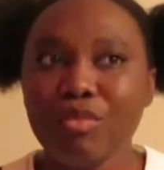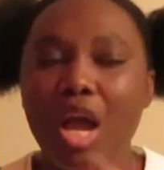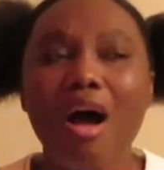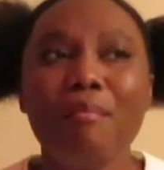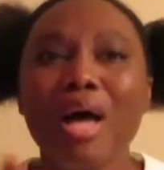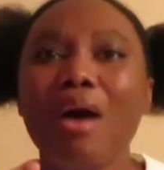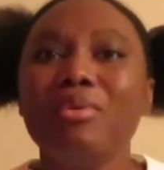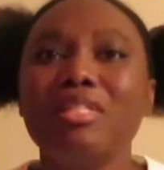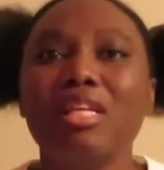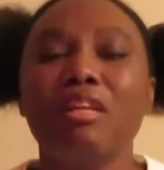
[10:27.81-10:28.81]
I
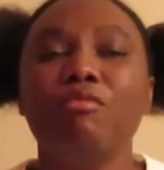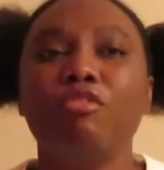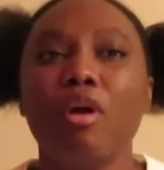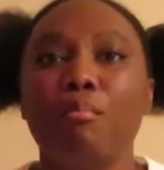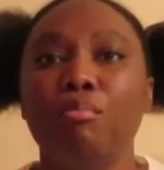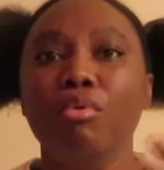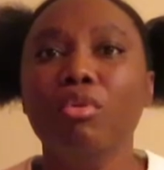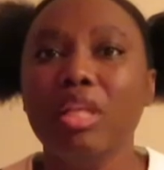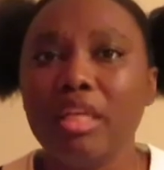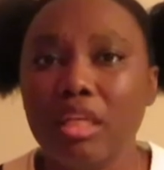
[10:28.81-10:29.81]
would say from
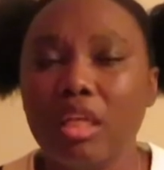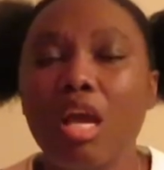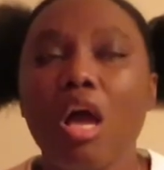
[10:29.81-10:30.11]
bully,